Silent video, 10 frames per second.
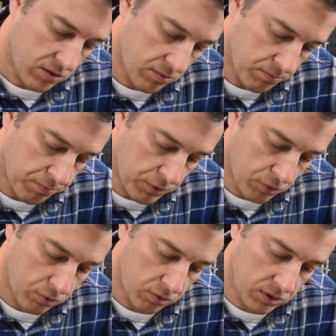
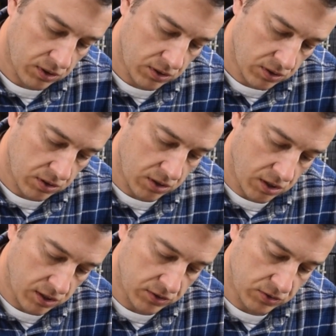bowl
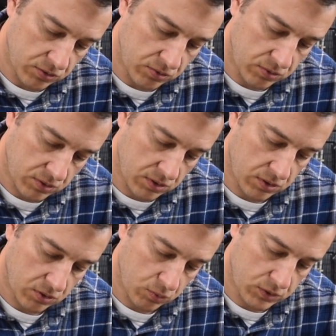onto
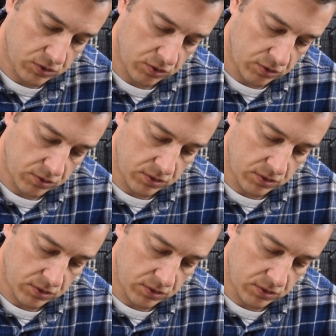the wood screw.